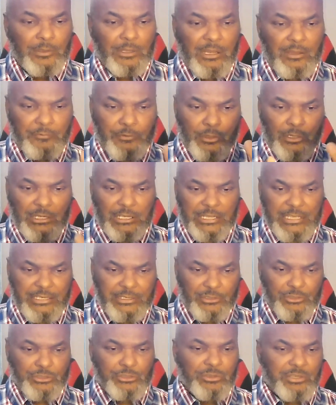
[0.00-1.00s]
of your
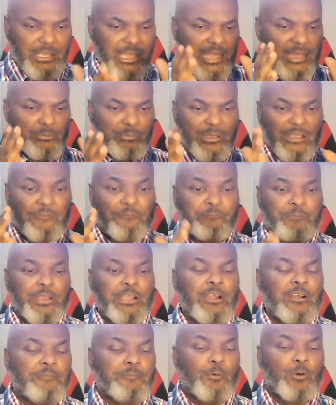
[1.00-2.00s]
leaders. You can't be
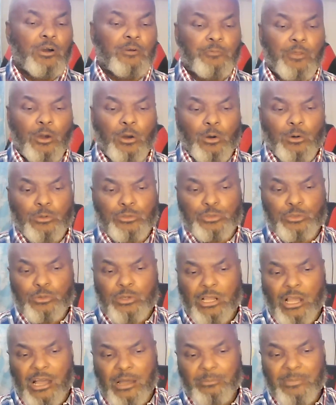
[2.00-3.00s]
fearful of those who
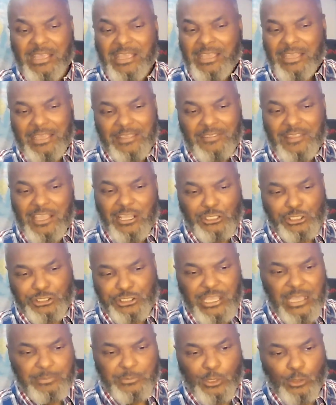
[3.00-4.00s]
come in their
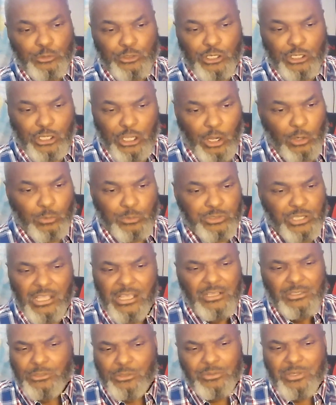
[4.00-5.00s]
ships on your coast.
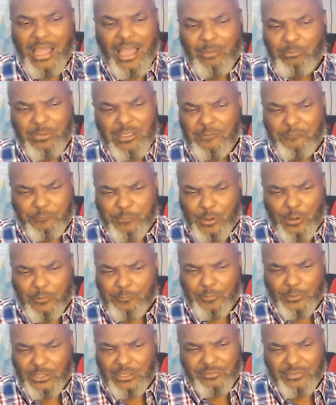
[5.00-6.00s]
Do not be
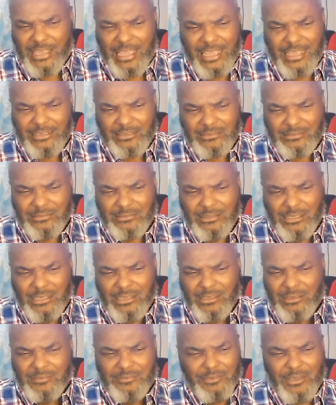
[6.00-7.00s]
fearful of that.
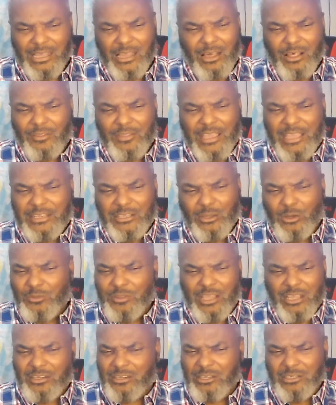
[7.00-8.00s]
For all they know,
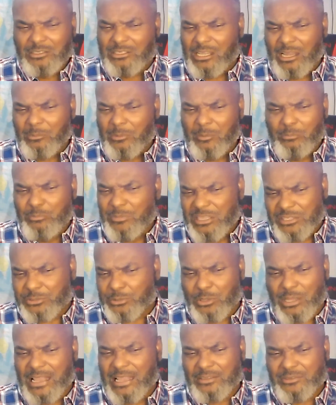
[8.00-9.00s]
there could come a
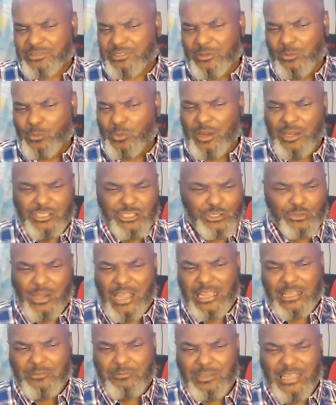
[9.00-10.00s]
missile out somewhere, a
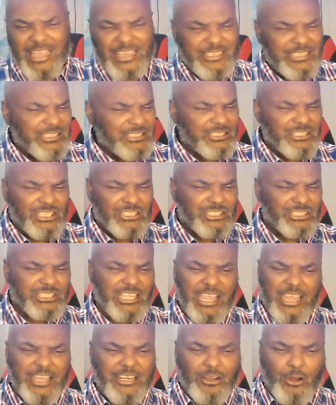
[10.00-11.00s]
strike of lightning, and just
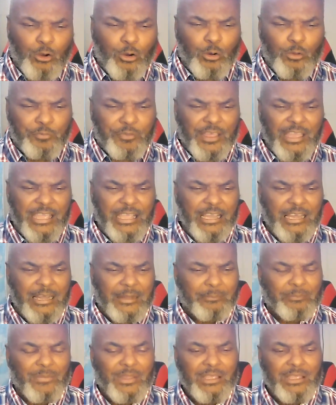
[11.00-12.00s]
tear the whole thing up.